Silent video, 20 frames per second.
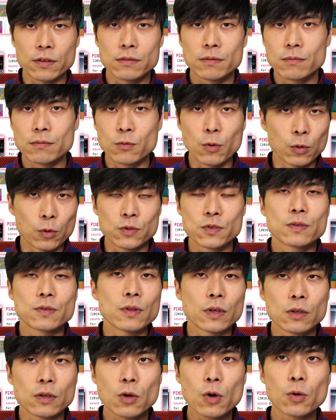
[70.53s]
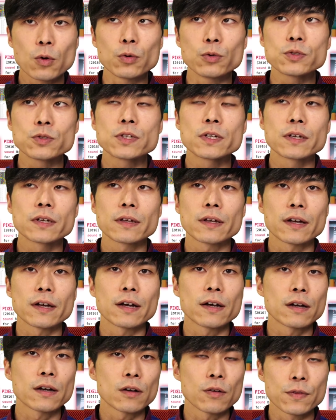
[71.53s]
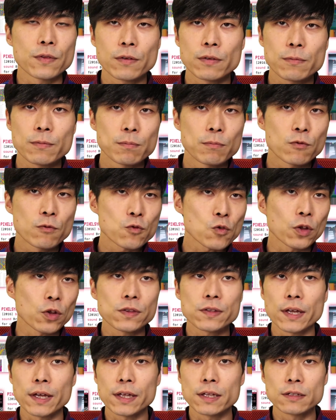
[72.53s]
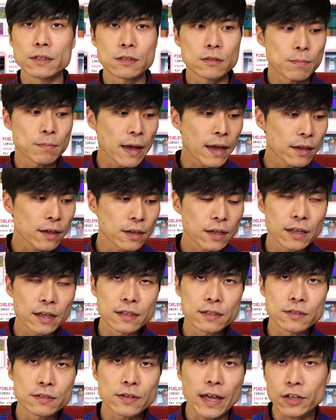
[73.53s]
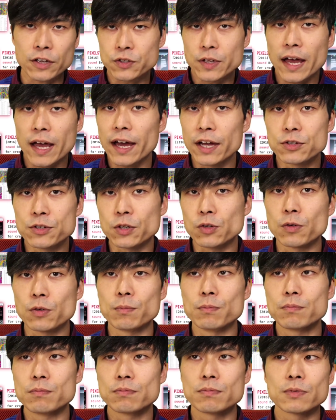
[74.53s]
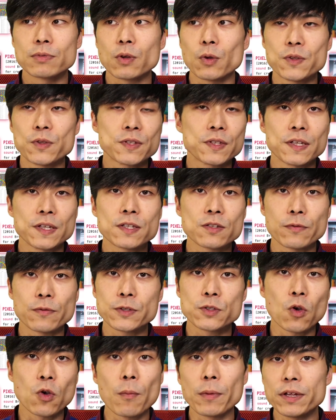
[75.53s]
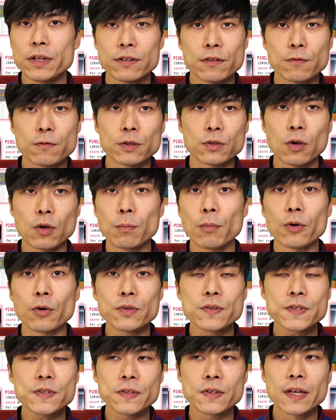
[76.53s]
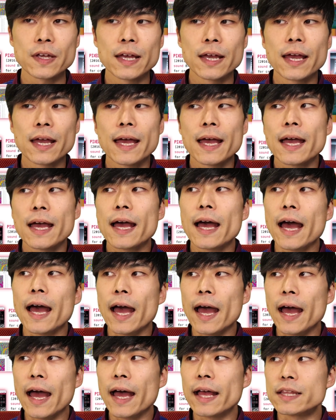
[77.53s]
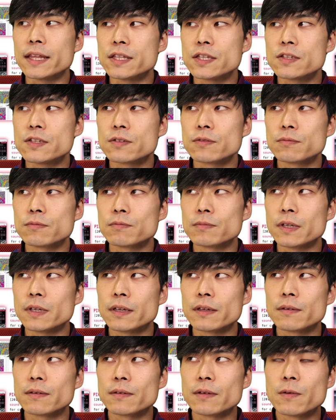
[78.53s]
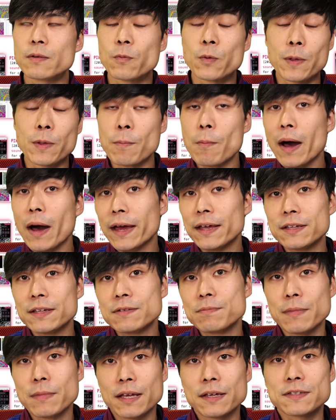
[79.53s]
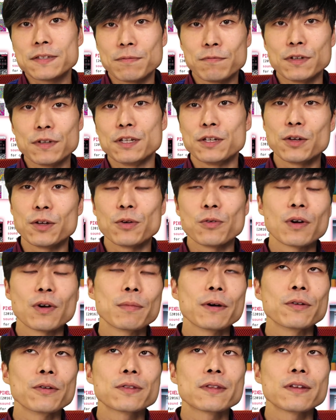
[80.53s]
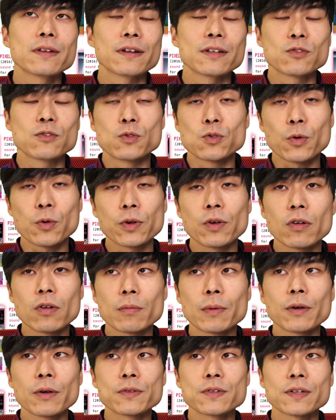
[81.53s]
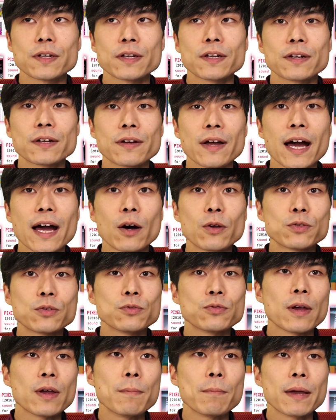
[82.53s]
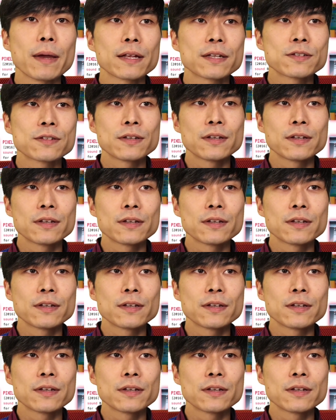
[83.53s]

wrote the code on the front end, back end. Actually, Hydra consists of so many different components, and we might make some video about tutorial about how to embed